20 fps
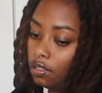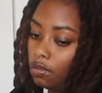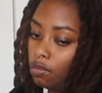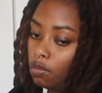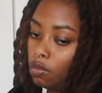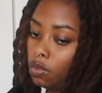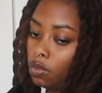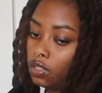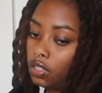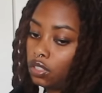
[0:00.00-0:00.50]

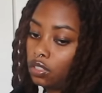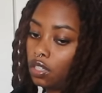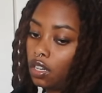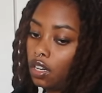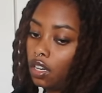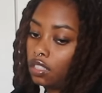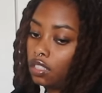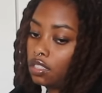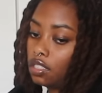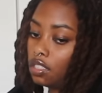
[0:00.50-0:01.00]
was
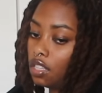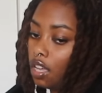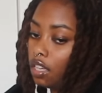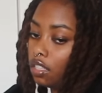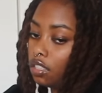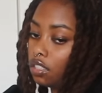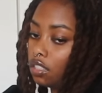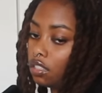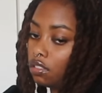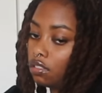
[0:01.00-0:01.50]
trying to,
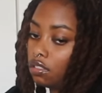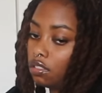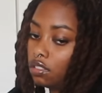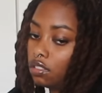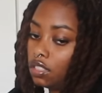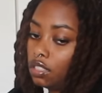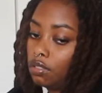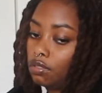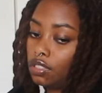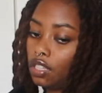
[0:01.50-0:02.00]
like,
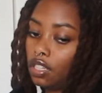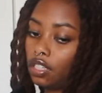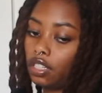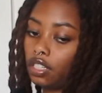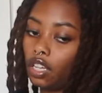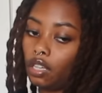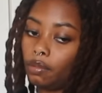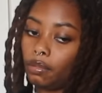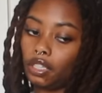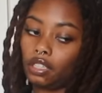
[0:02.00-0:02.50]
she was trying to
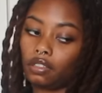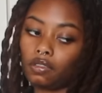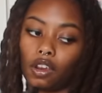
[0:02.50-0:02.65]
date me,